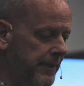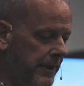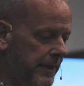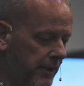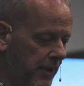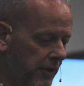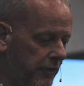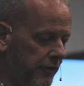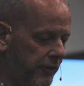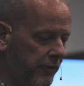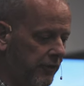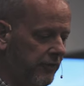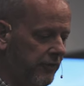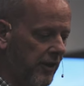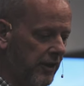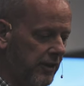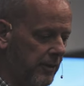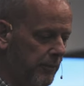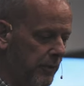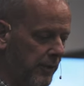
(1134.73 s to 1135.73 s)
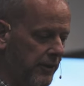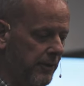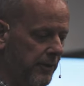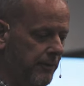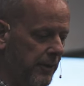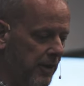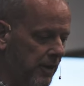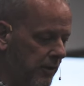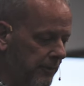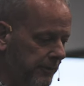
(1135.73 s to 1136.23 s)
and others struck him with the
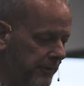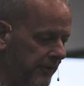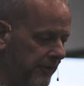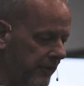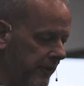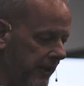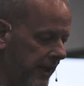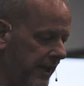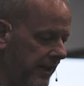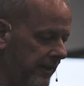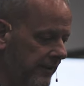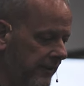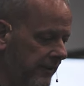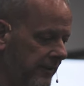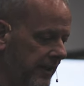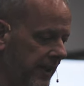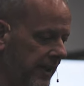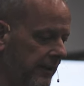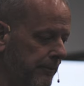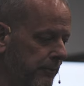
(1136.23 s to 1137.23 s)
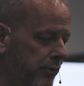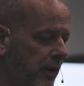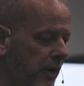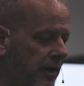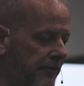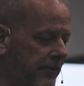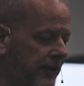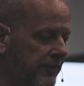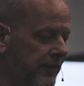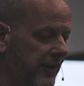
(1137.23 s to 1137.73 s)
palms of their hands, saying,
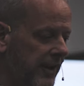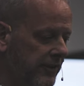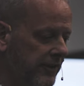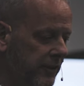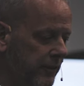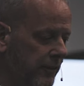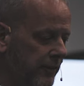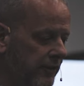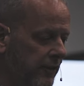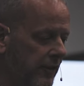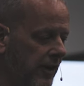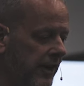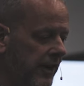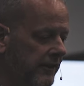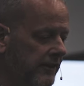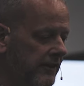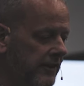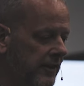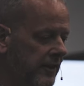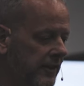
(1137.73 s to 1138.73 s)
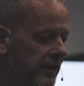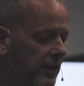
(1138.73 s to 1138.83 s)
Prophesy to us, Christ,